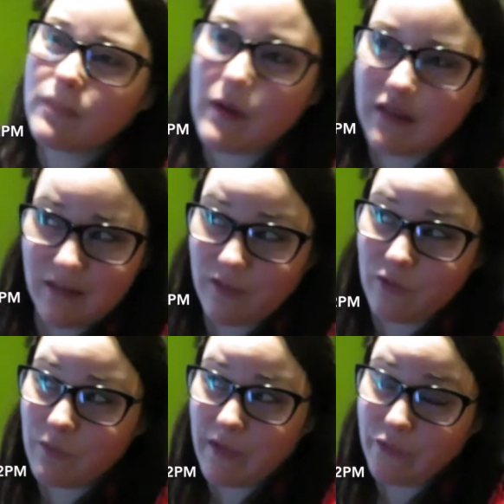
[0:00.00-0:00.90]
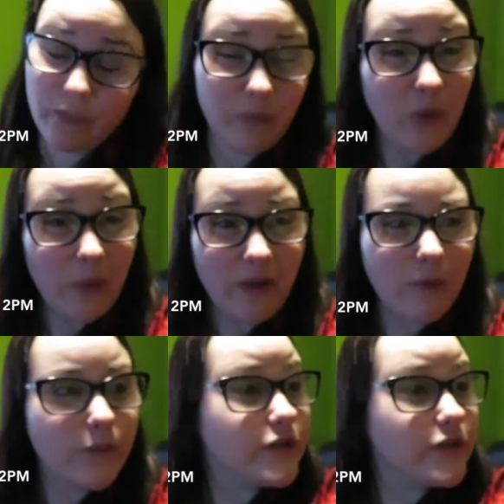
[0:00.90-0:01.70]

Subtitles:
was my sister's bedroom growing up,